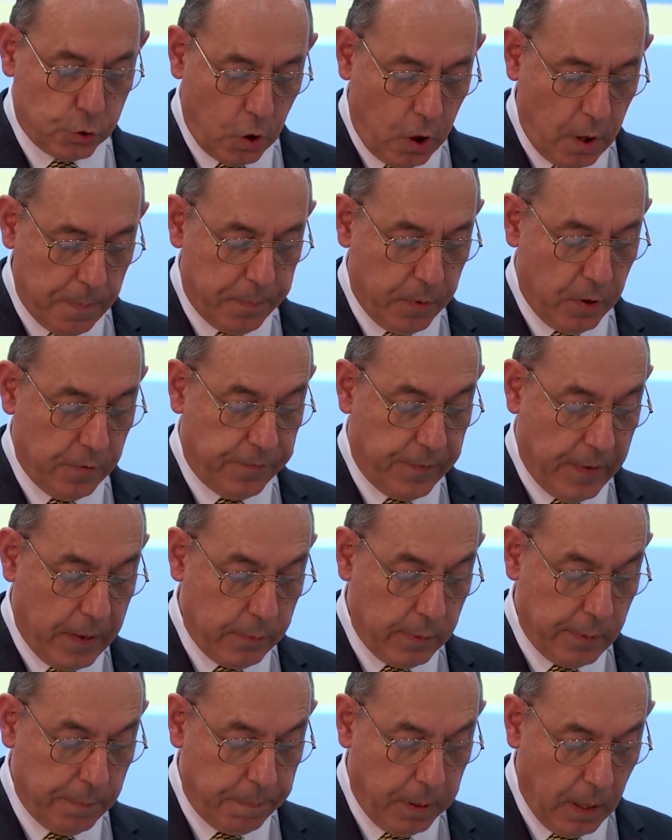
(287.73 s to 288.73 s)
drop of
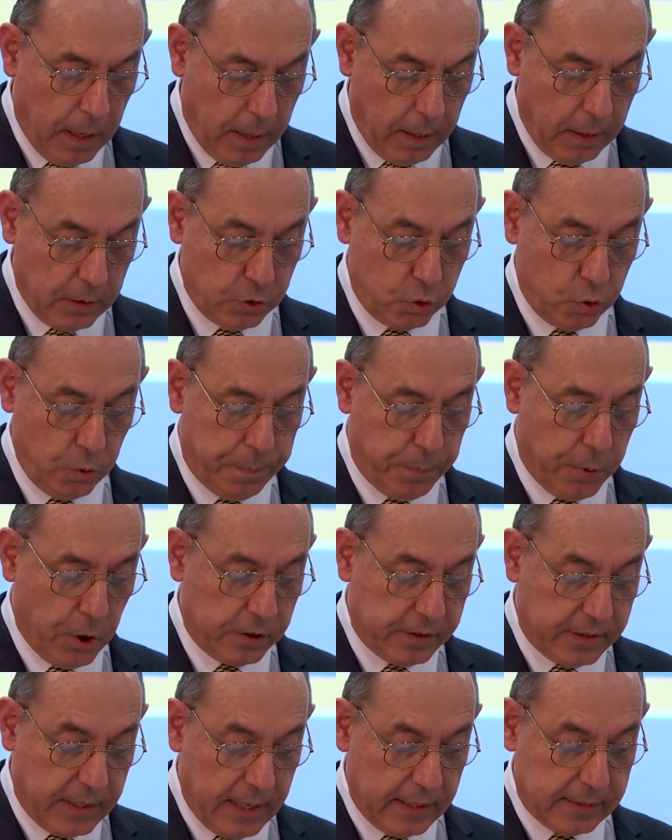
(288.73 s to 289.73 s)
our blood to
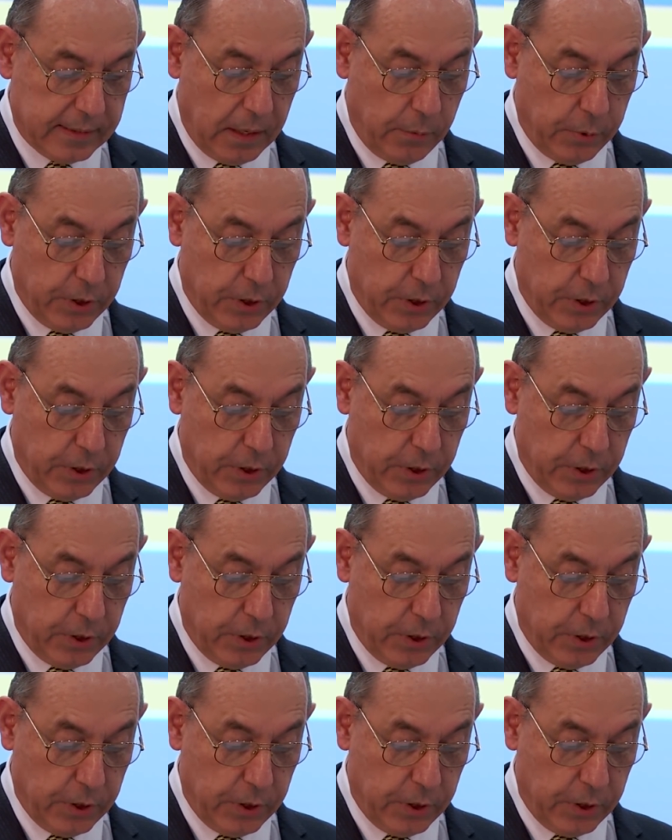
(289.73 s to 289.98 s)
protect